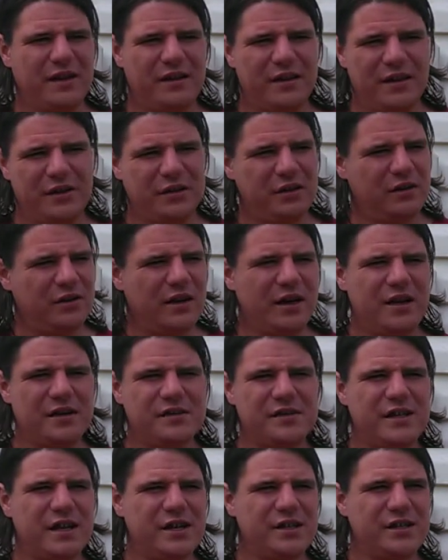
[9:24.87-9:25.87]
that the United
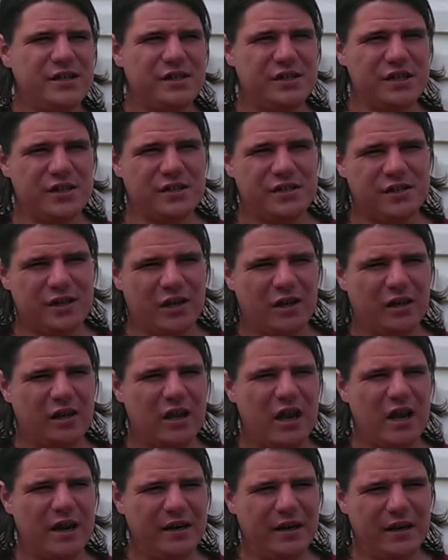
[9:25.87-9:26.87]
States is this
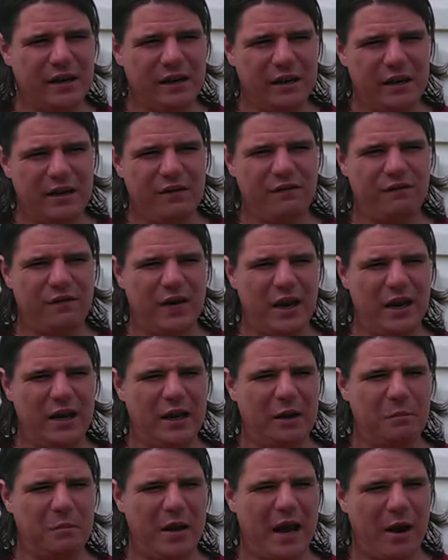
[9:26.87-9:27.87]
declining,
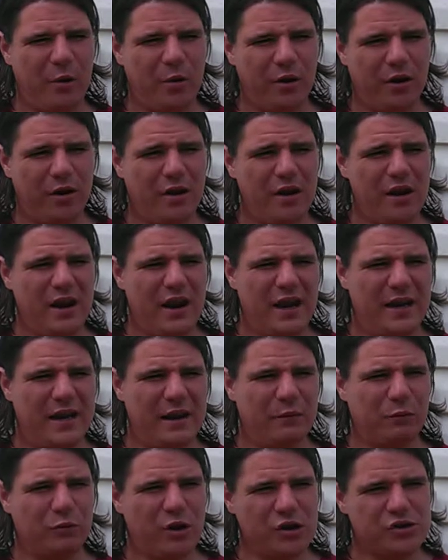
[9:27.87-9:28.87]
fading power, and
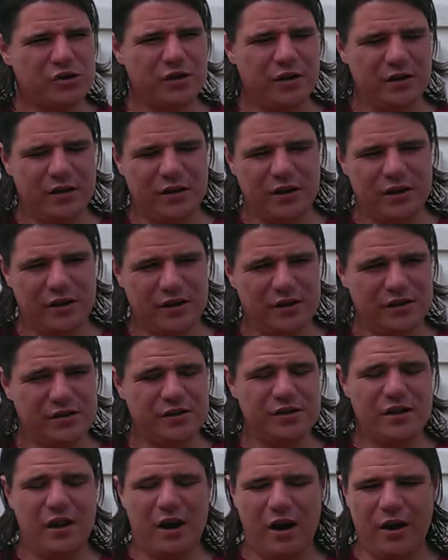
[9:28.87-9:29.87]
that Russia
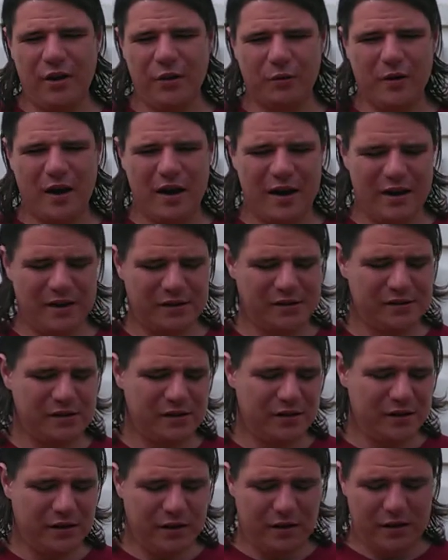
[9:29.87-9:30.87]
is on the rise.
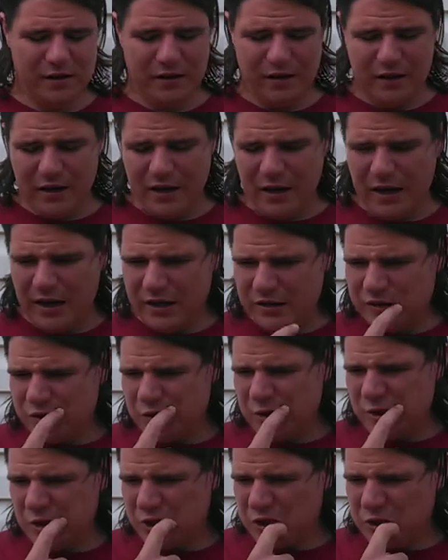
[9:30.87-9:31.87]
And
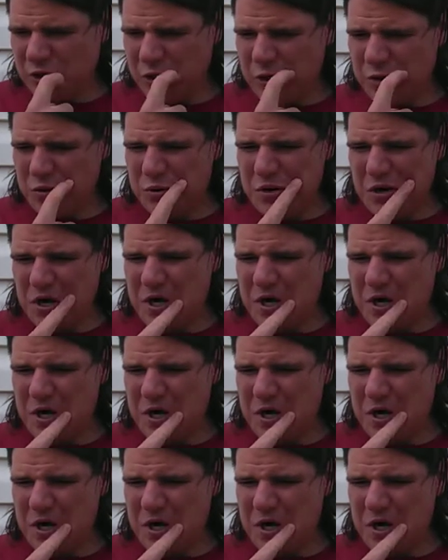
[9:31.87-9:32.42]
so,